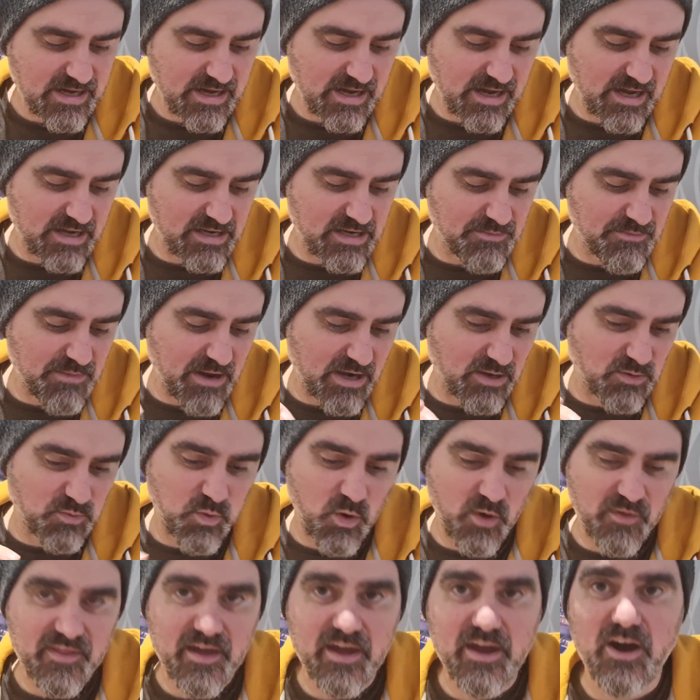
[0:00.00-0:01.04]
no matter
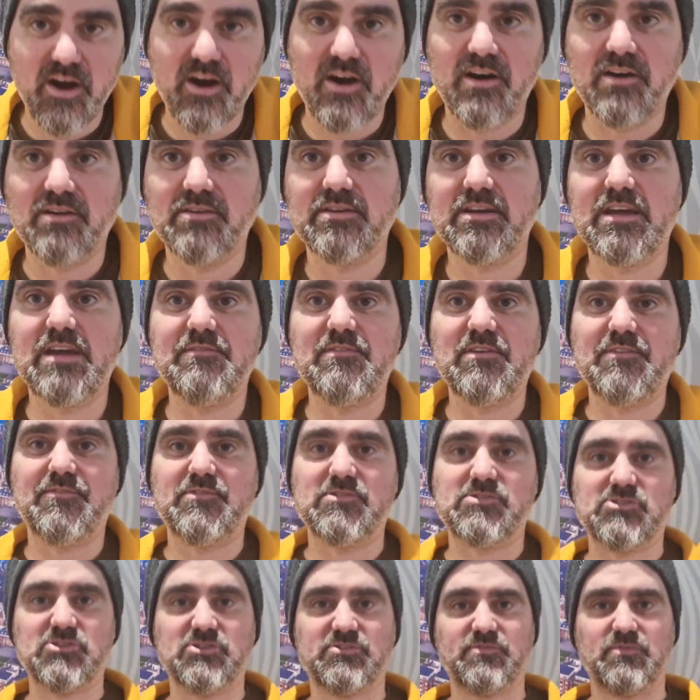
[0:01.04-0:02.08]
what they are, even if
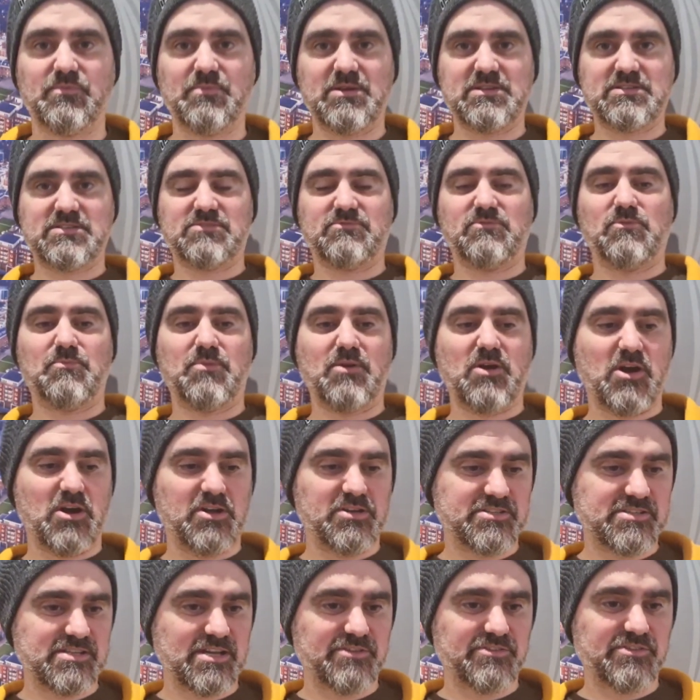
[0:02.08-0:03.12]
it's just for me to reply
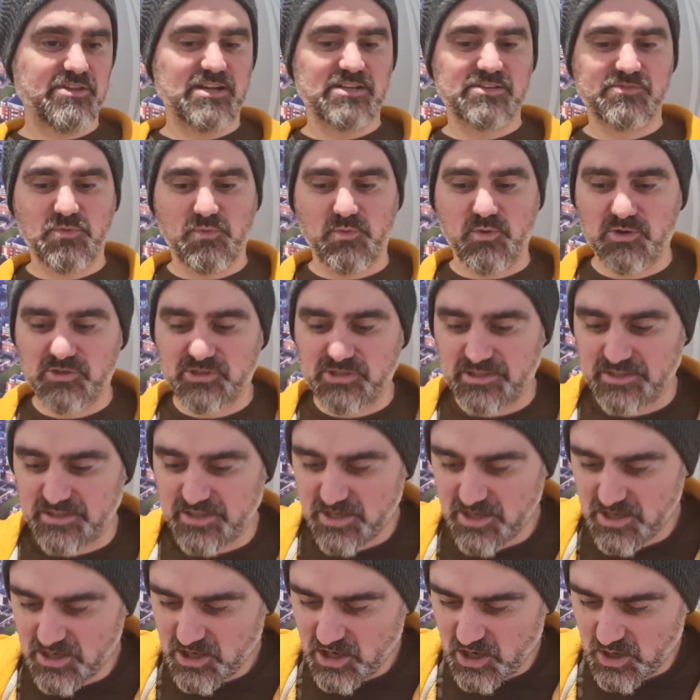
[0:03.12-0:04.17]
and say thanks for watching.
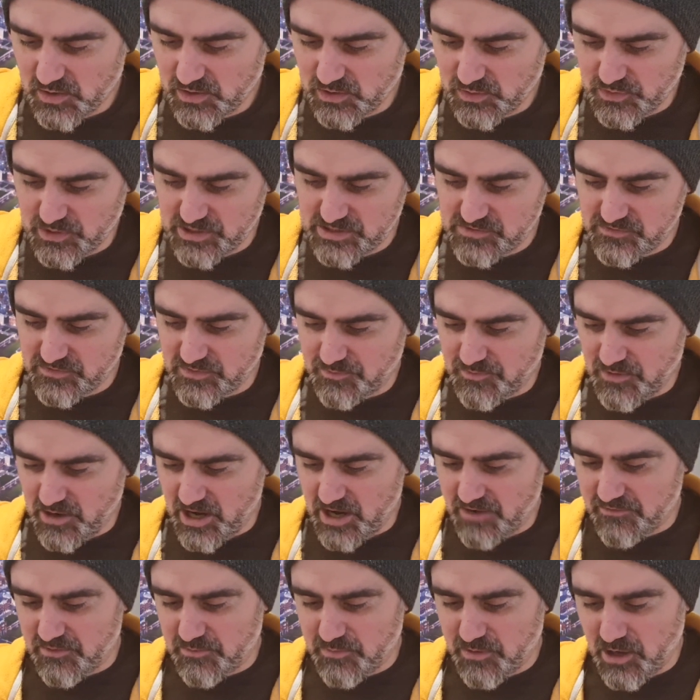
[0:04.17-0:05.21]
I'll always
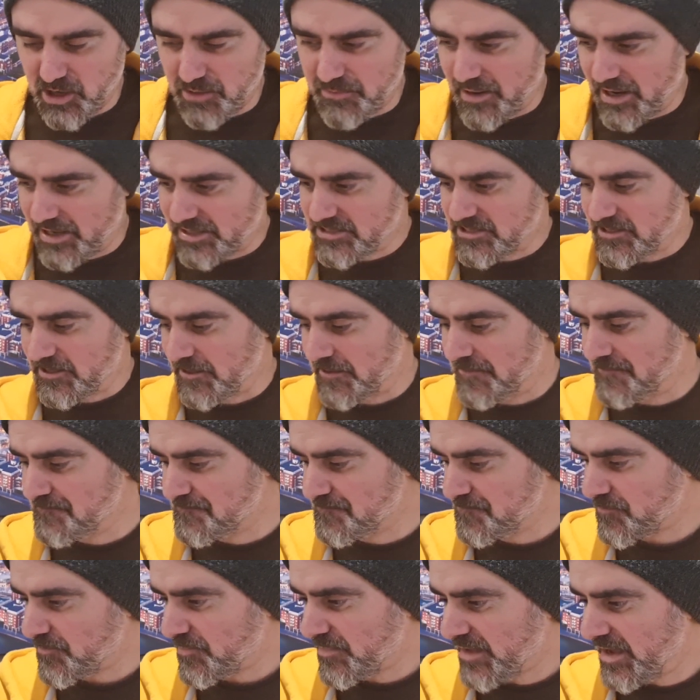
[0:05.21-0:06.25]
reply back to you.
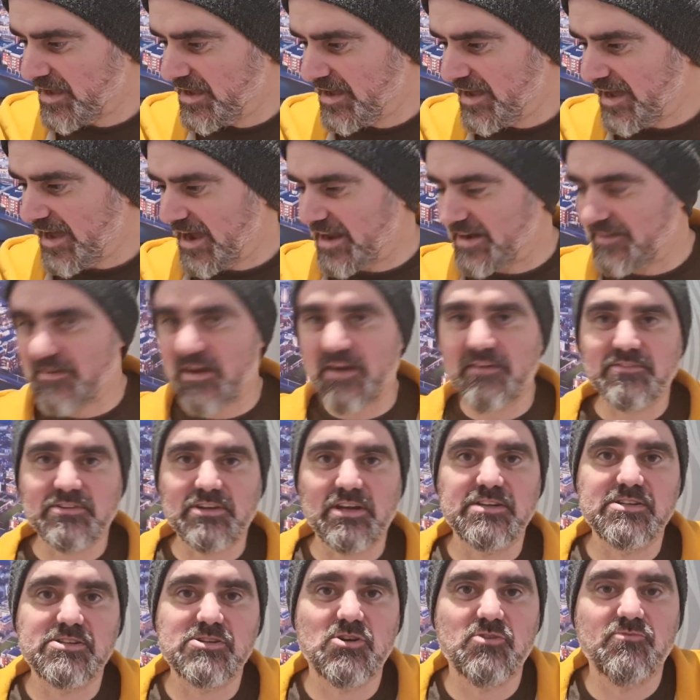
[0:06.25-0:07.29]
And if you haven't
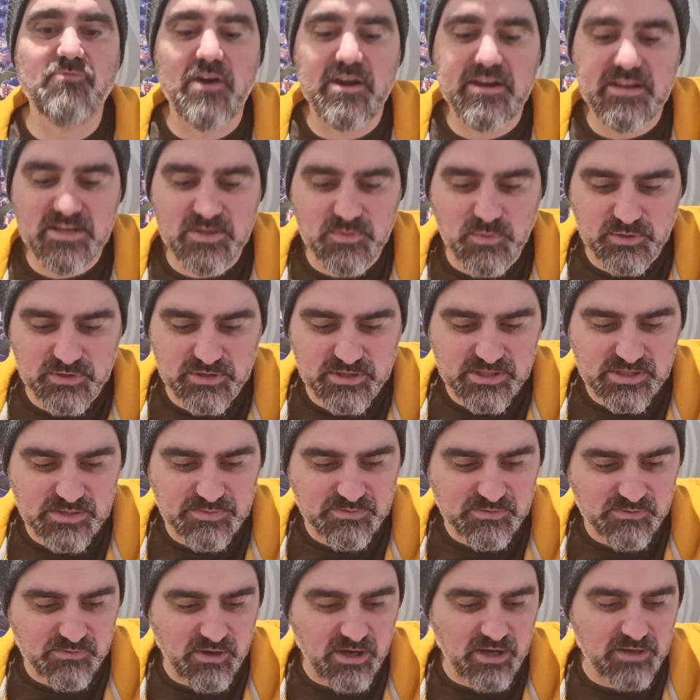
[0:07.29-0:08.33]
done so already and you want to
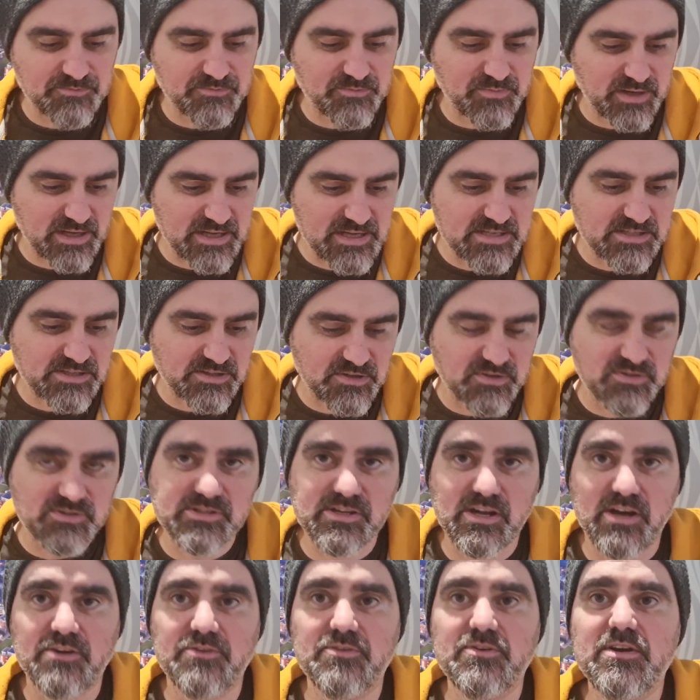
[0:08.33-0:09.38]
subscribe, please do
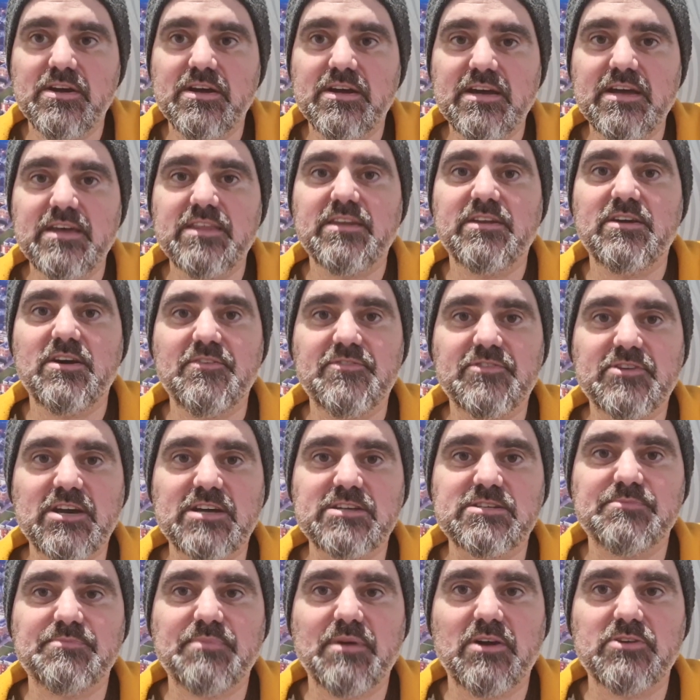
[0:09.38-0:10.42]
so. Hit the
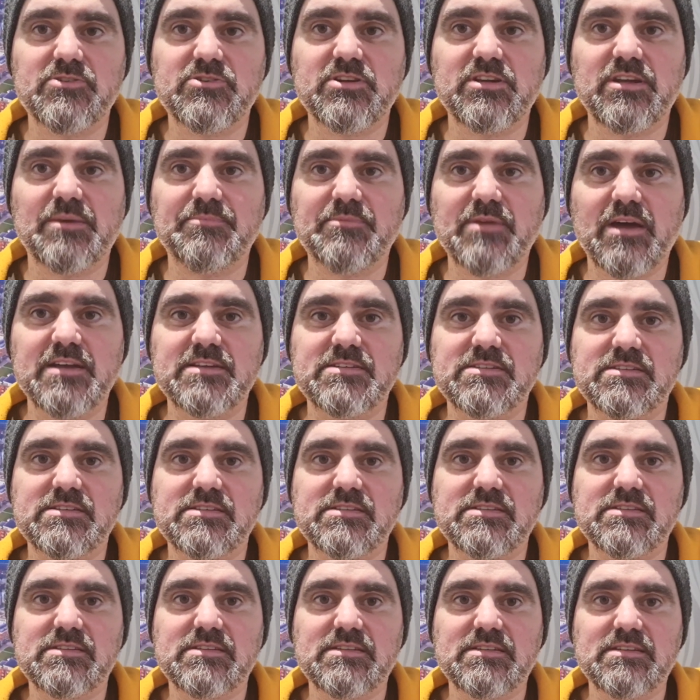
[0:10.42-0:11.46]
notification bell to get
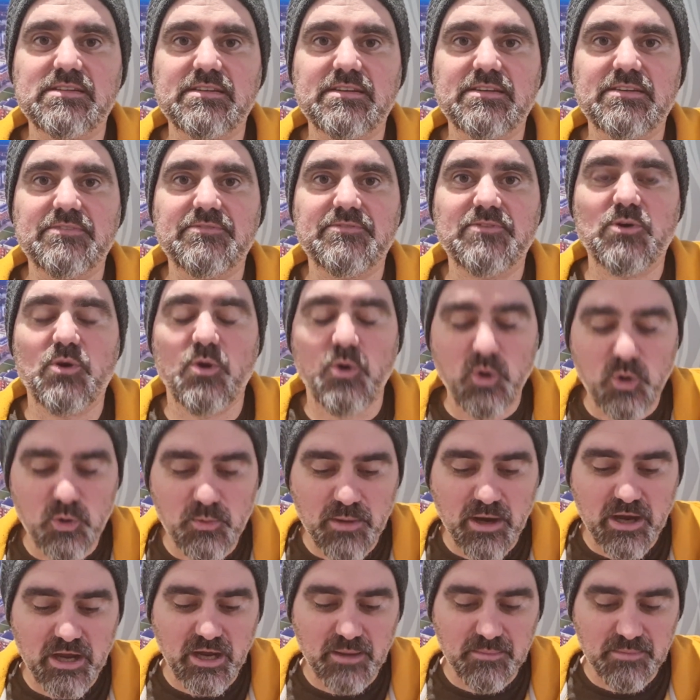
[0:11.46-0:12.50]
updates for all
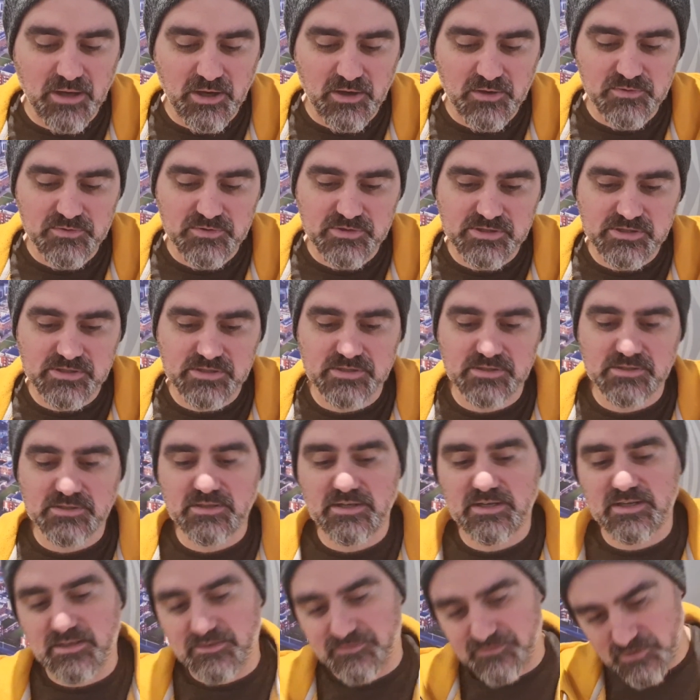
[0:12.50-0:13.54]
my uploads
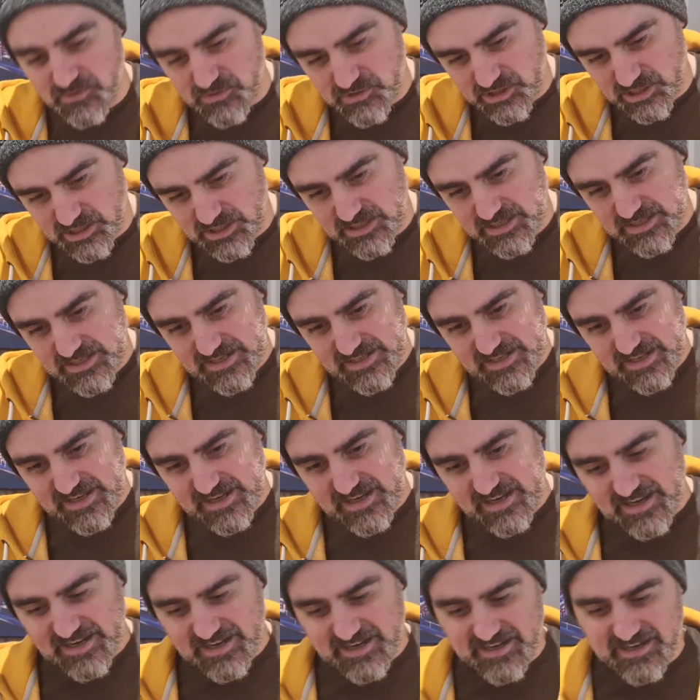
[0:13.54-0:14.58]
in the future.
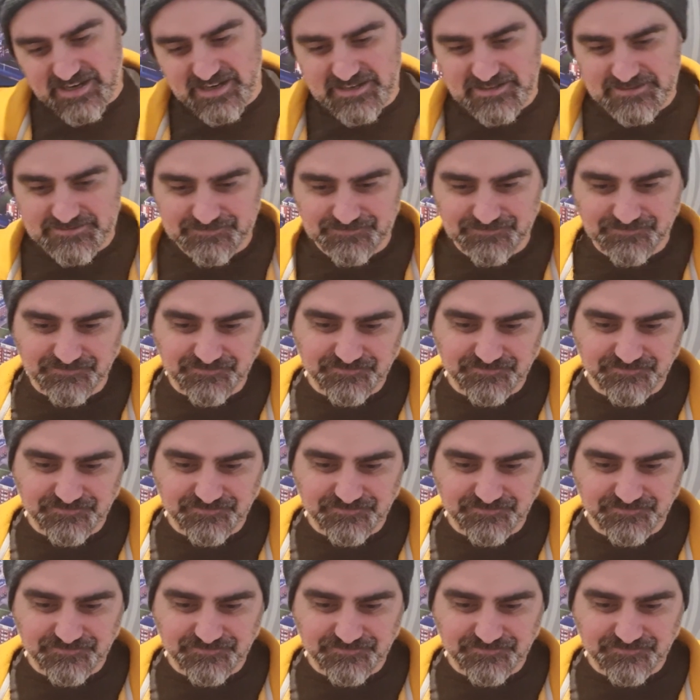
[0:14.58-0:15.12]
And